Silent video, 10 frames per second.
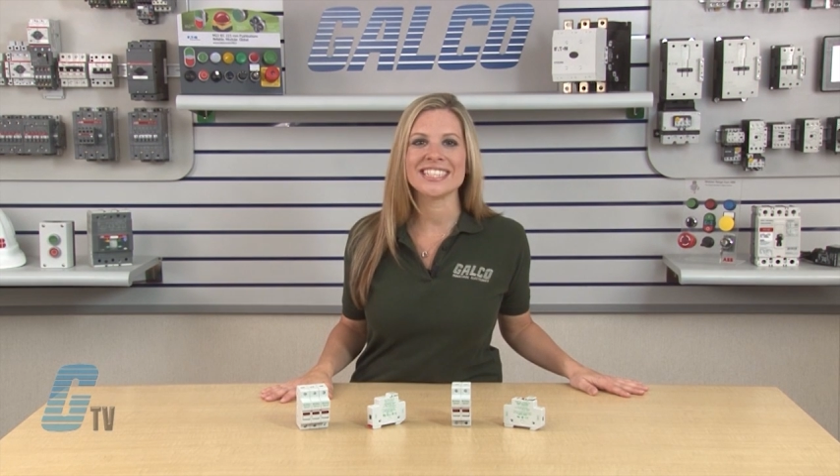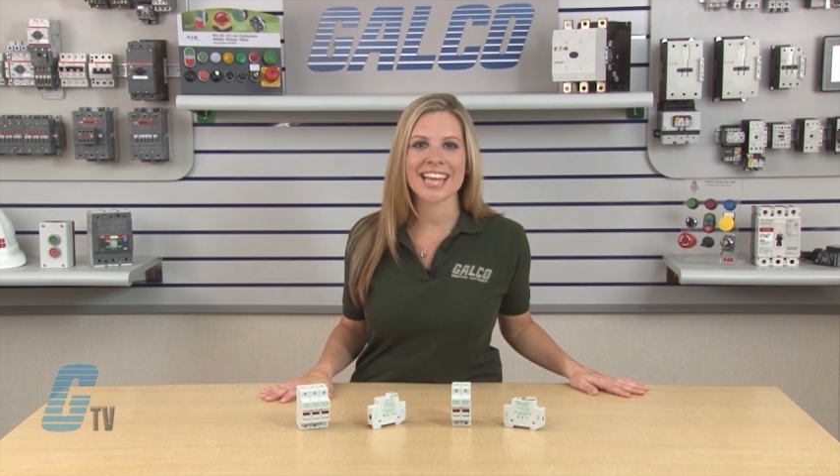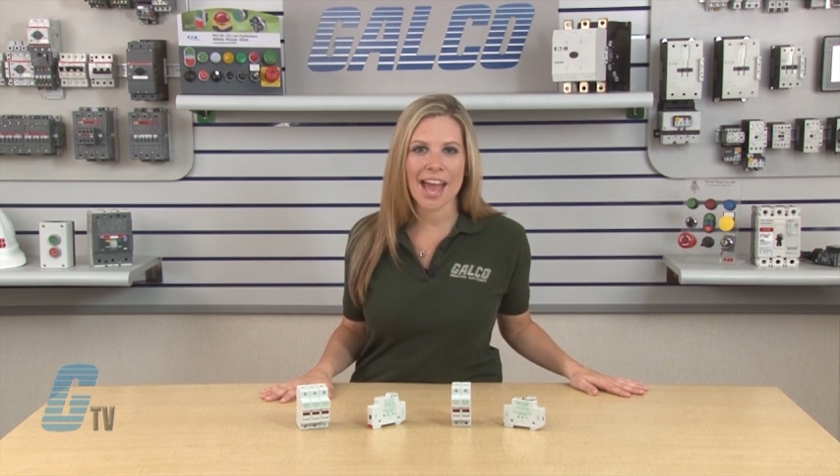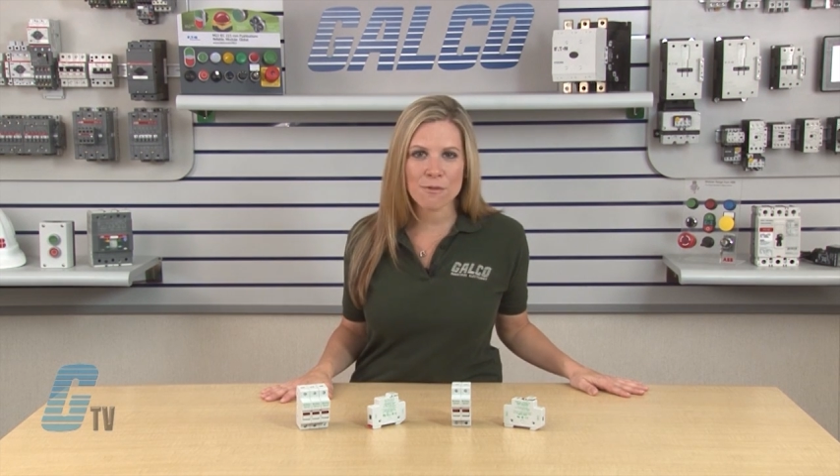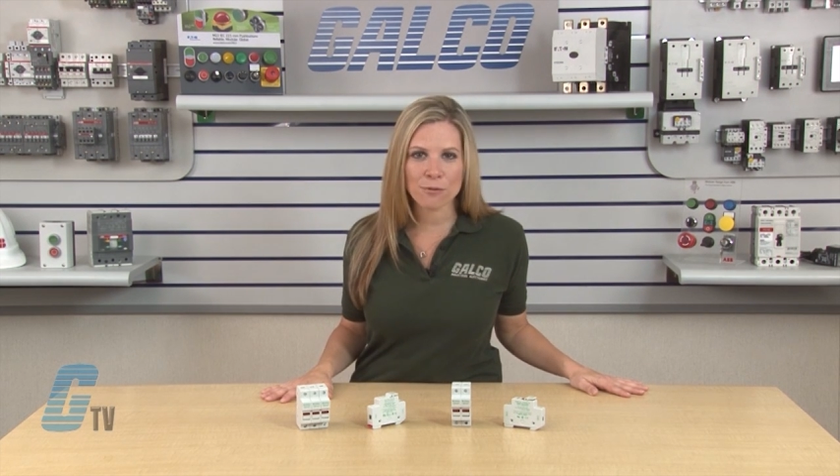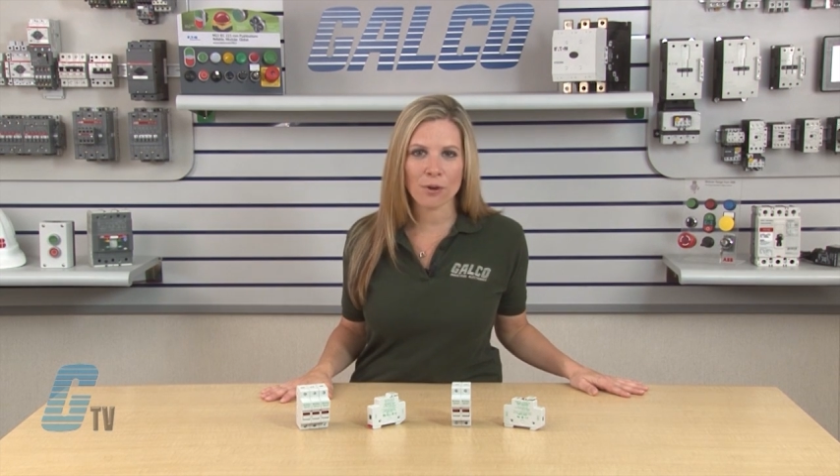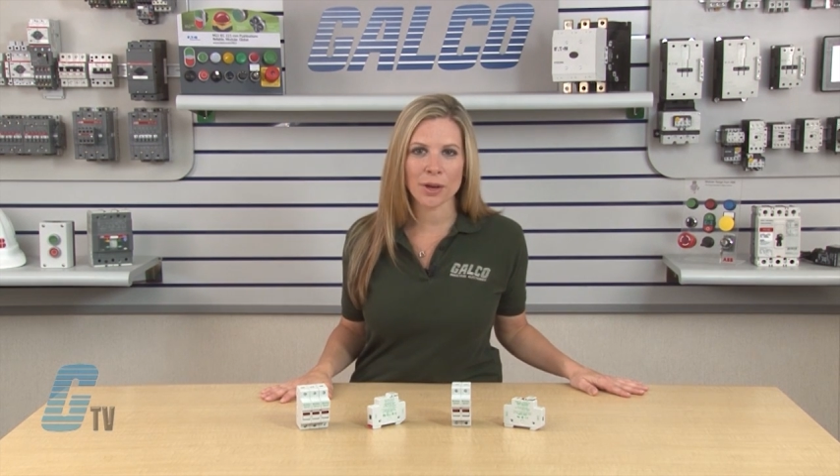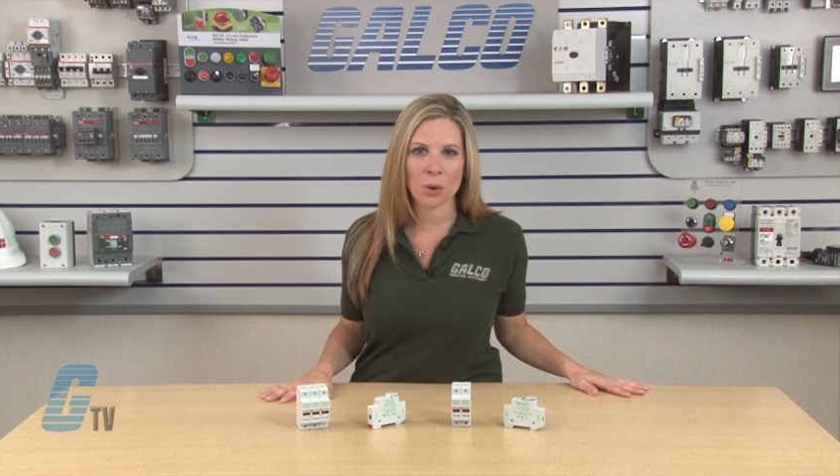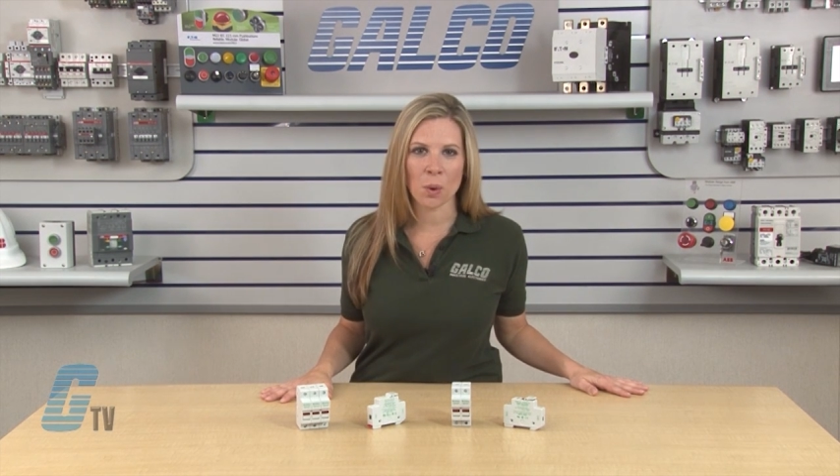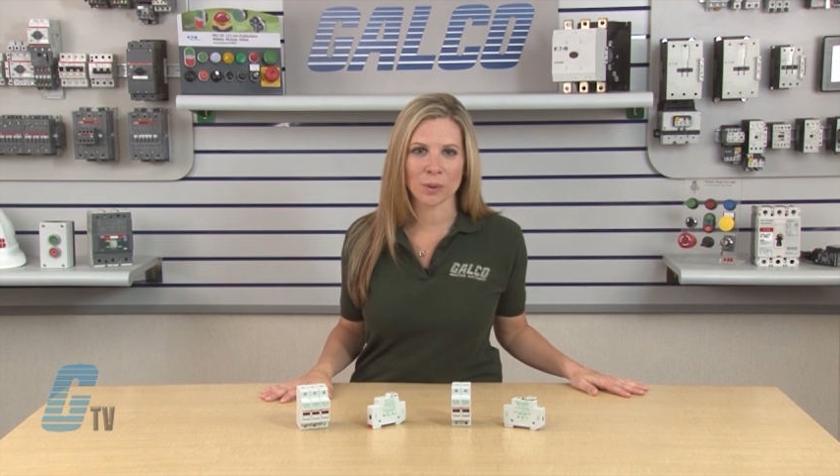dead
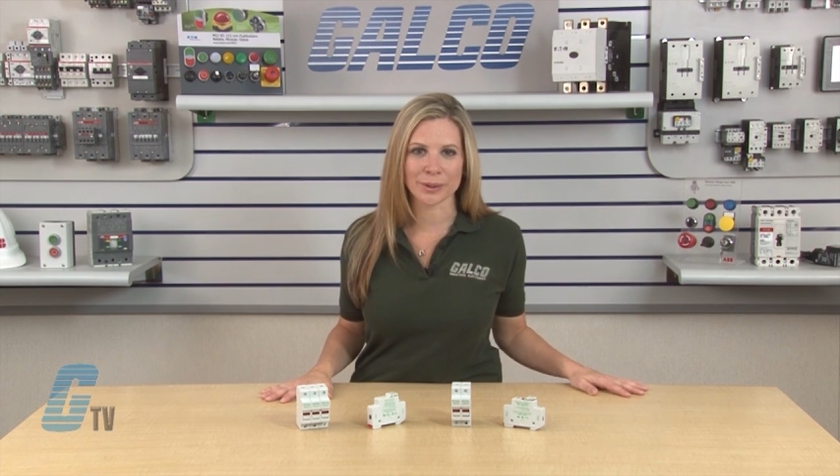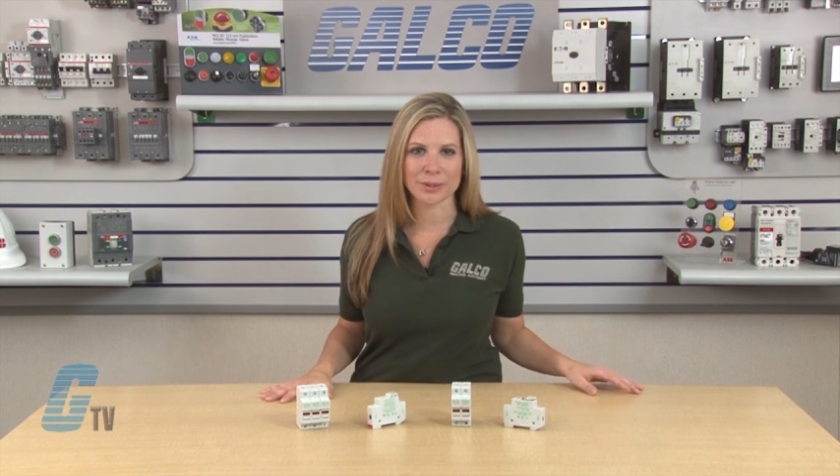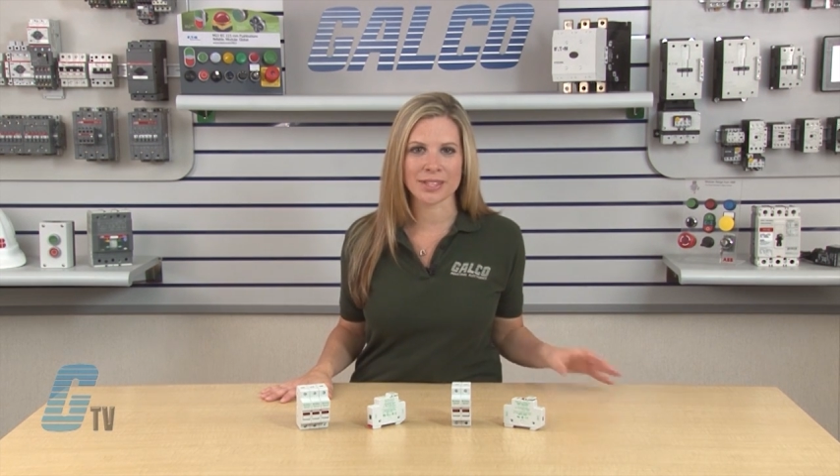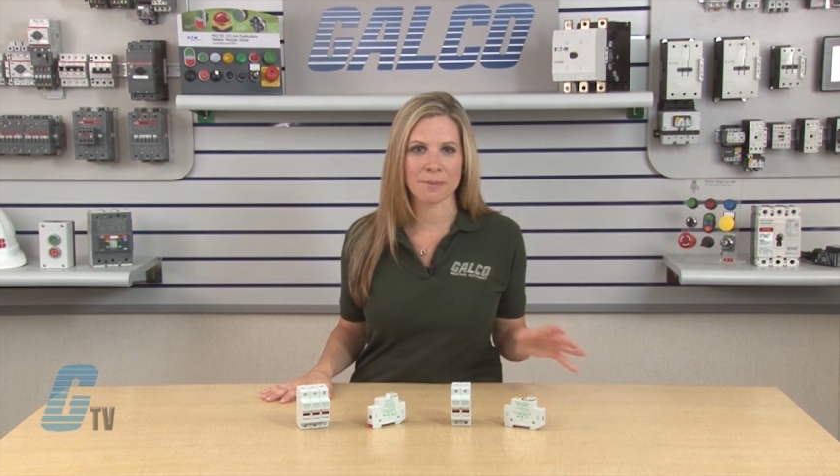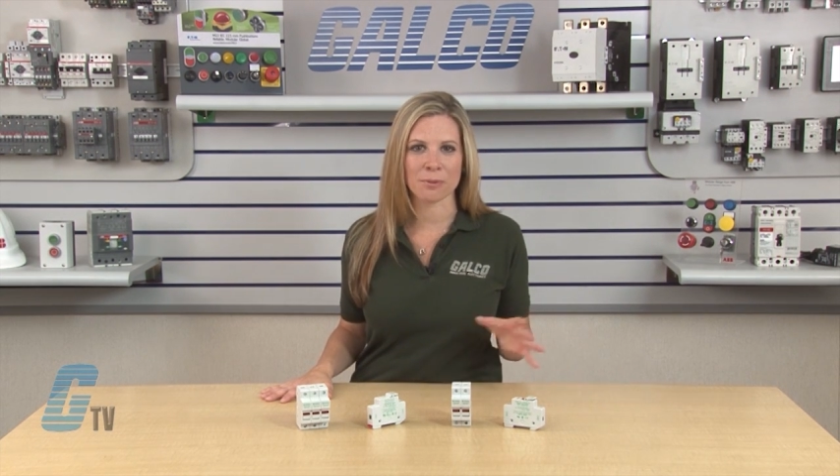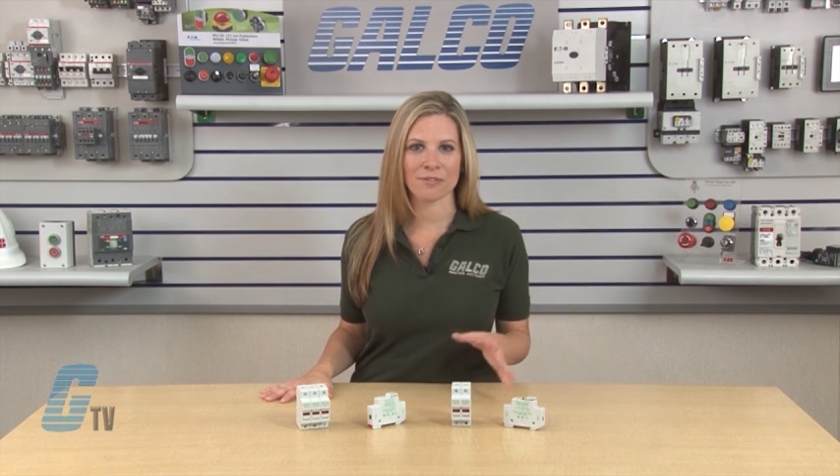front holders that